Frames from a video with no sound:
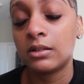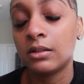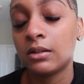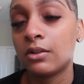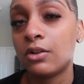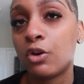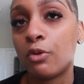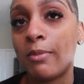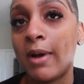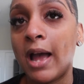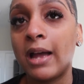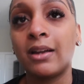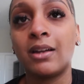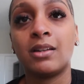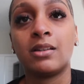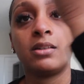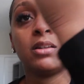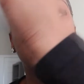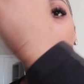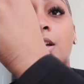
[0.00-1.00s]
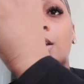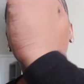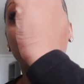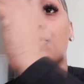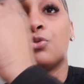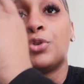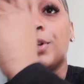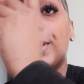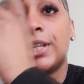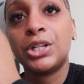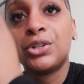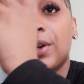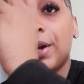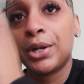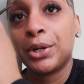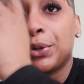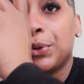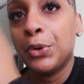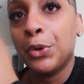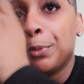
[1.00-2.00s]
to go back and really try to
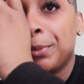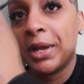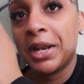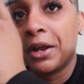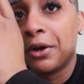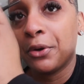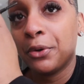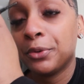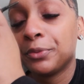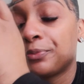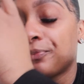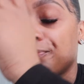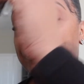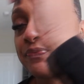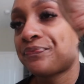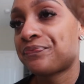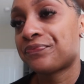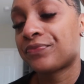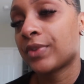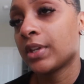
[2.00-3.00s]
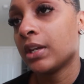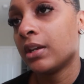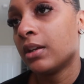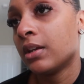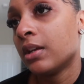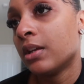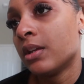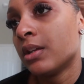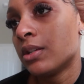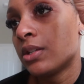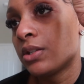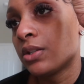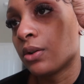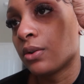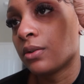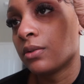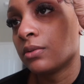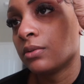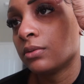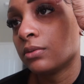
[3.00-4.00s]
comb it out.
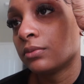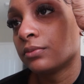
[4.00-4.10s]
So